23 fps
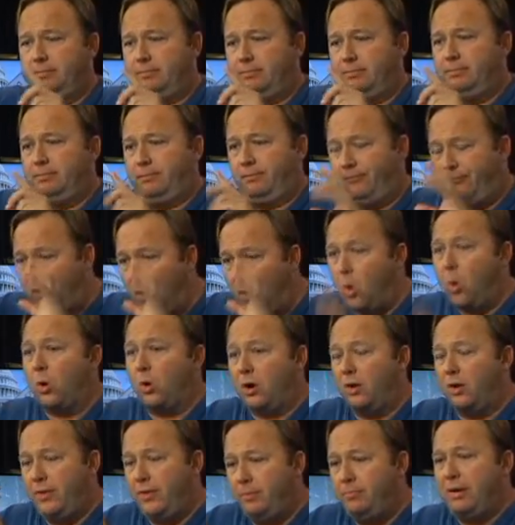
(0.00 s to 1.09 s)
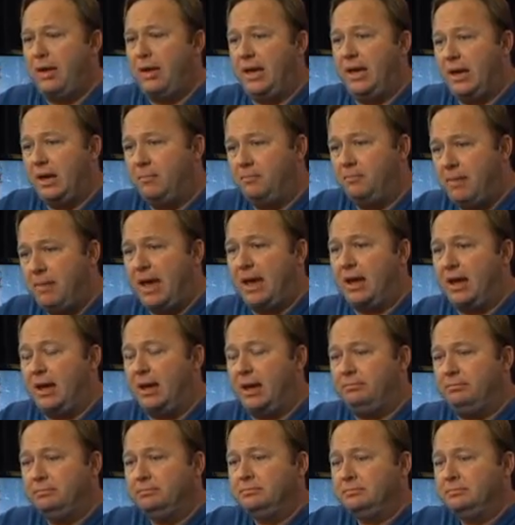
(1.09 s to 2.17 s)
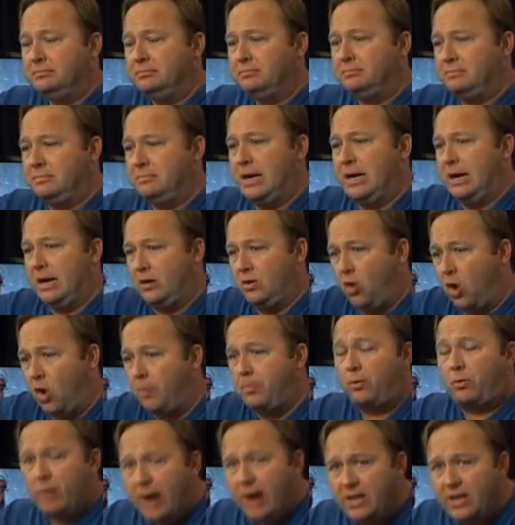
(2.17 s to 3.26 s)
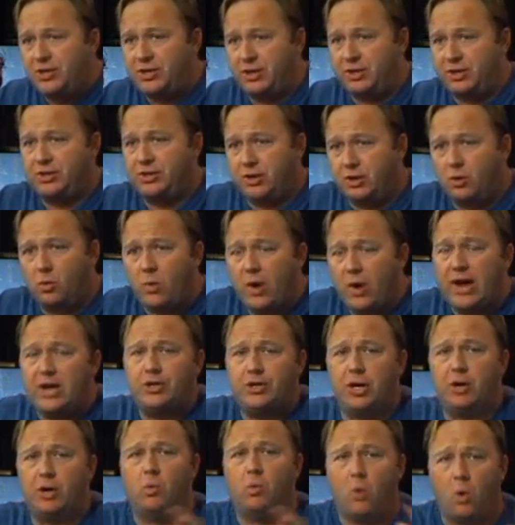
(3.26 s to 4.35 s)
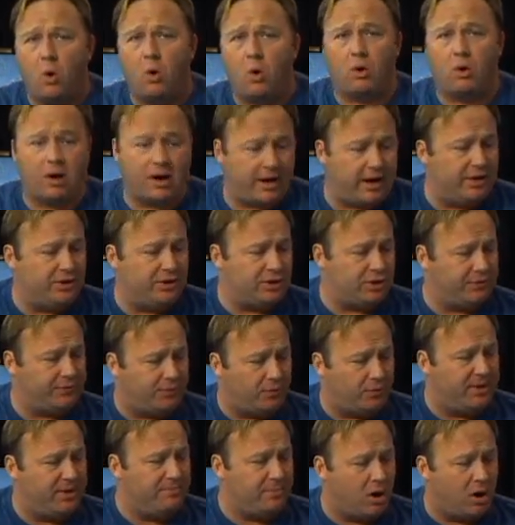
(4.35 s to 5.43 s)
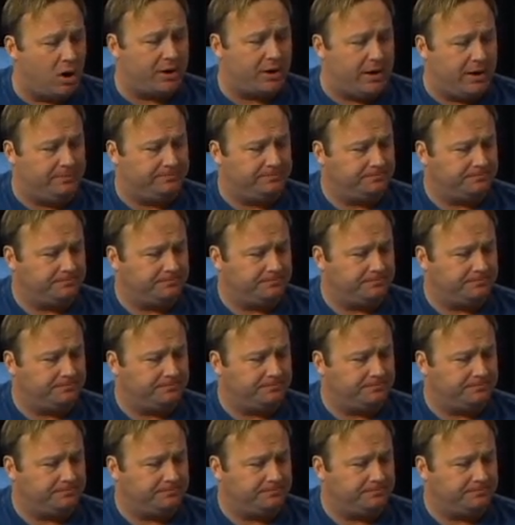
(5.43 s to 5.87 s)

for the big mega corporations that are waging war against the free market.